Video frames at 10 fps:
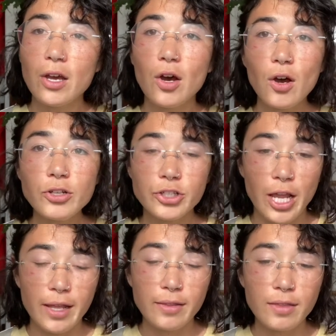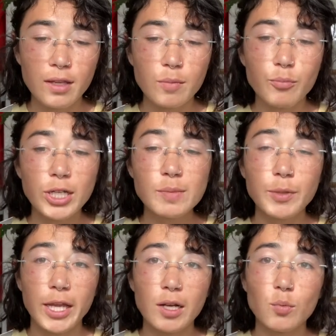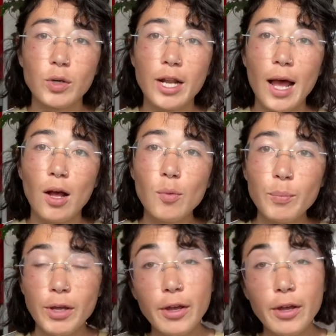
choshen, the breastplate, would help